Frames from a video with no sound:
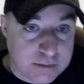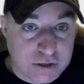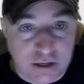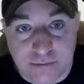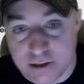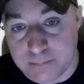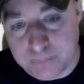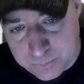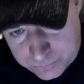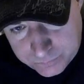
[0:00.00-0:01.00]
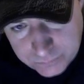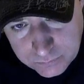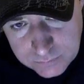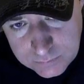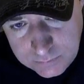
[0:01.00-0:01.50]
going to give you.
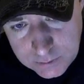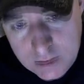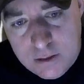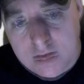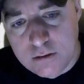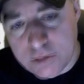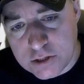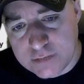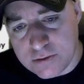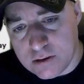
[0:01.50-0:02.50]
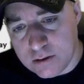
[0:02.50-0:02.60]
First of all,